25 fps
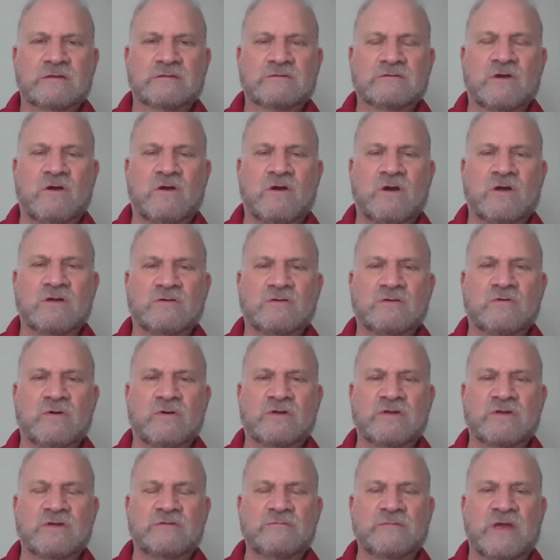The heart
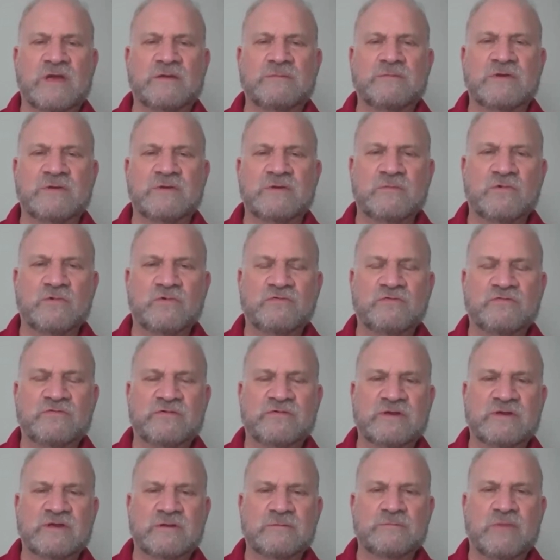organ may be
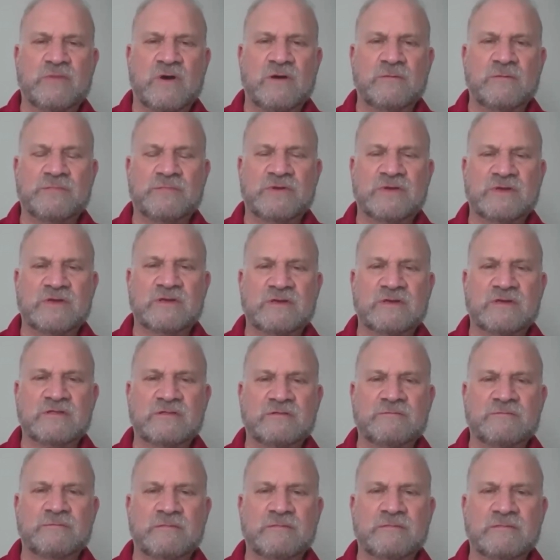moving and pumping,
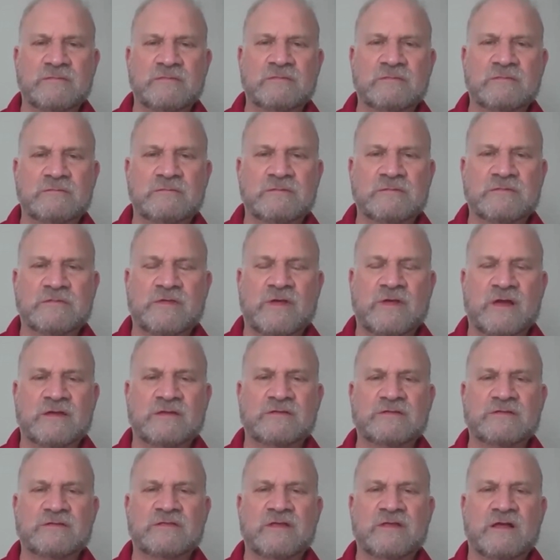as
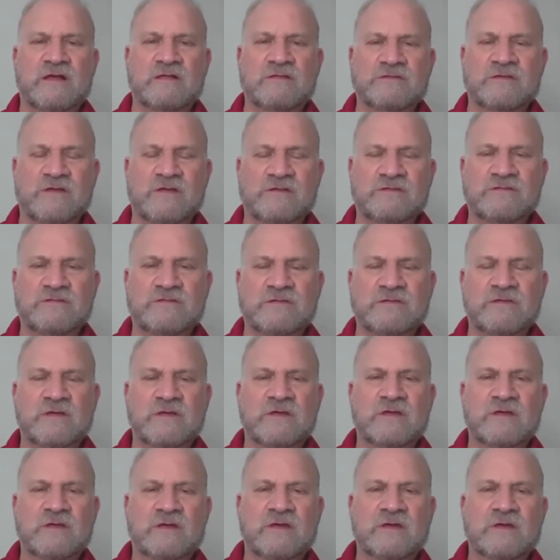science tells us.
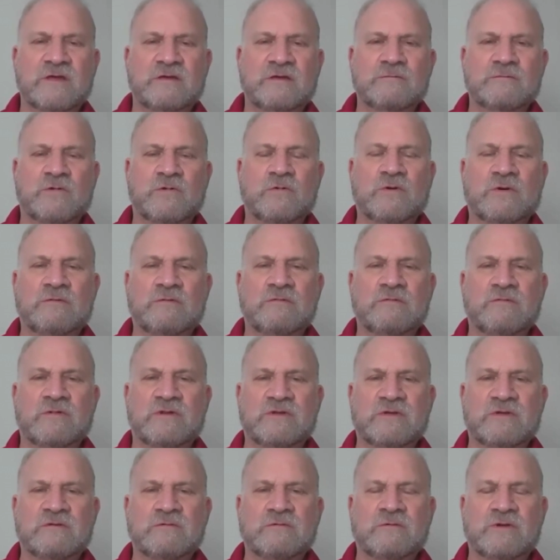
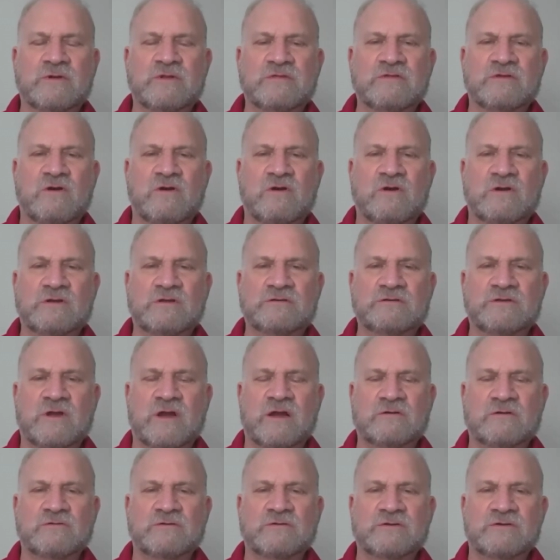What is the heart
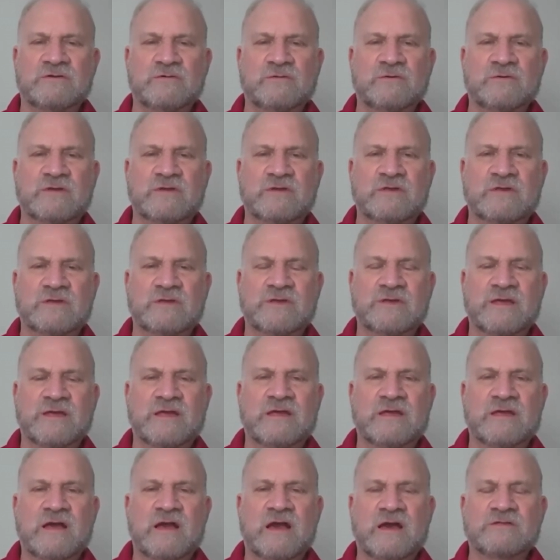chakra doing?
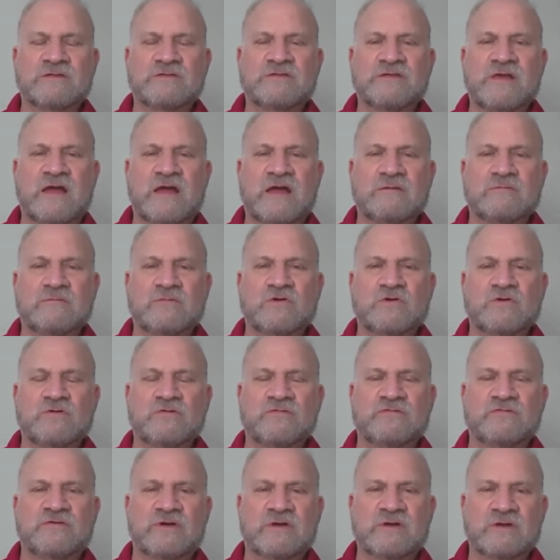How does that
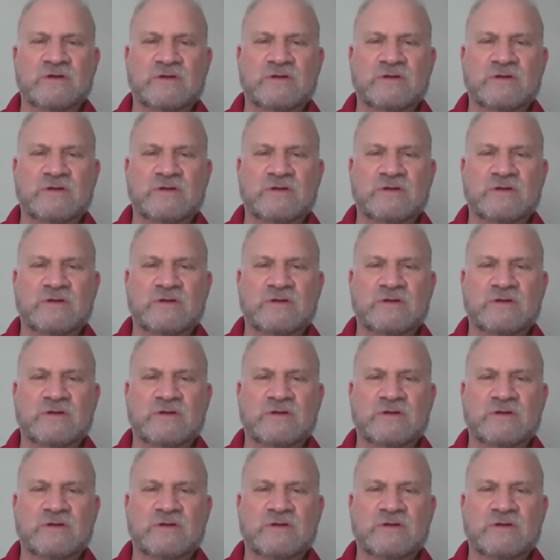move?